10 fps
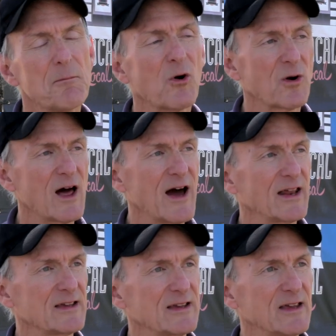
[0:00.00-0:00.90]
More
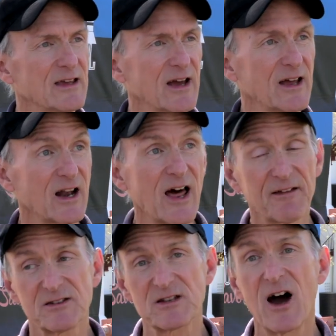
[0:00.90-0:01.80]
lighting, yeah, and a lot
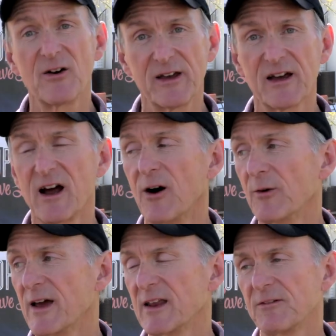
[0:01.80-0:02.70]
of it's gone in
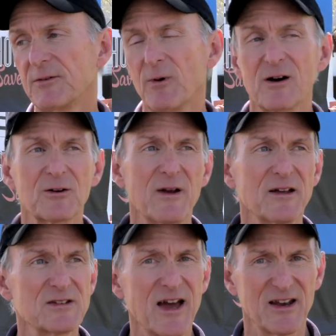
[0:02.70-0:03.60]
already. If you walk
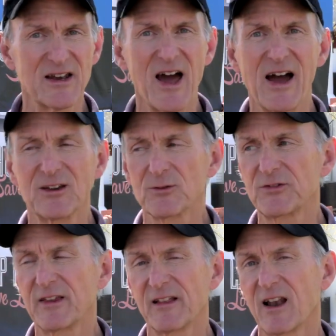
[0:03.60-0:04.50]
around town at night, you'll
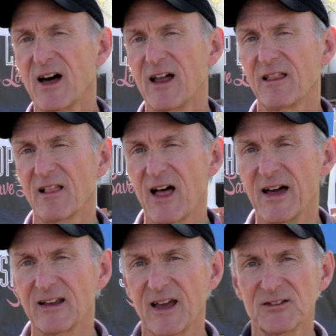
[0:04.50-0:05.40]
see that a lot of the
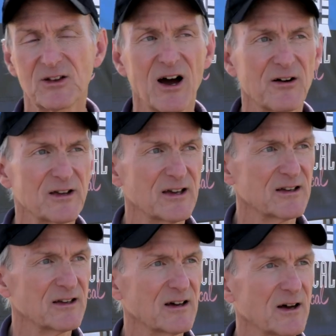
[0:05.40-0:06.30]
lighting has gone
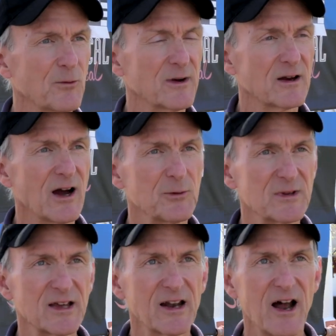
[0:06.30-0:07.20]
in. We hope
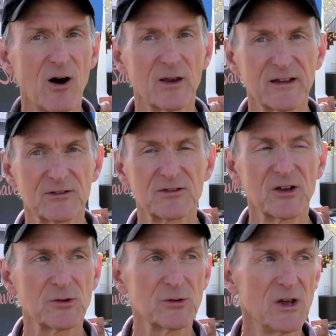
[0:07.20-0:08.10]
to get it all in
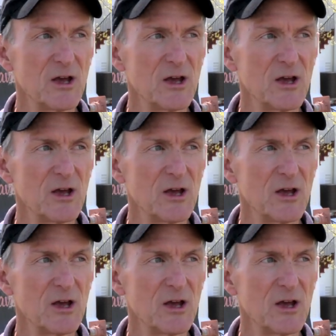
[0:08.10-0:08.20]
soon.